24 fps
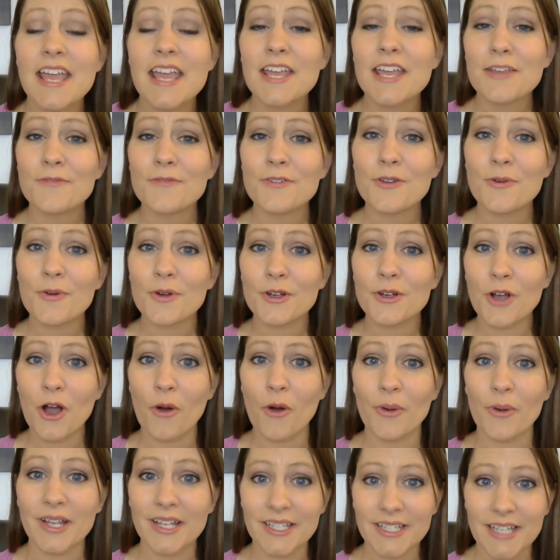if you are
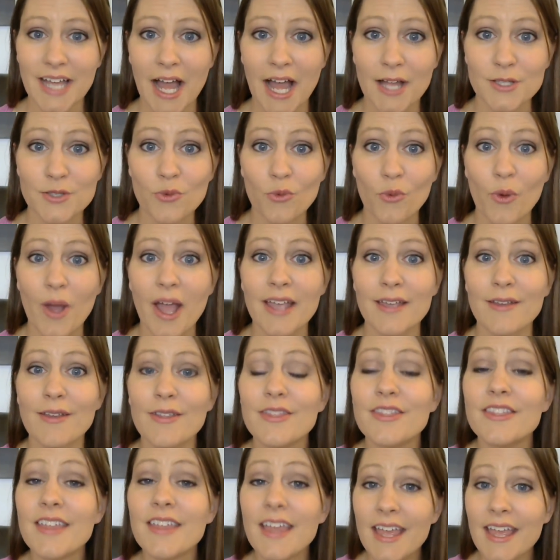going God's way,
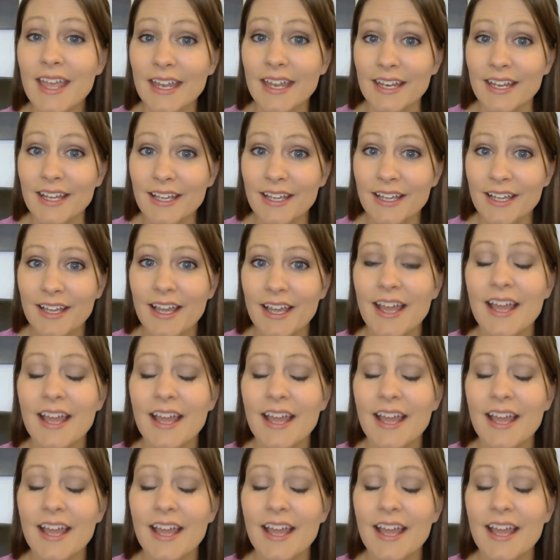then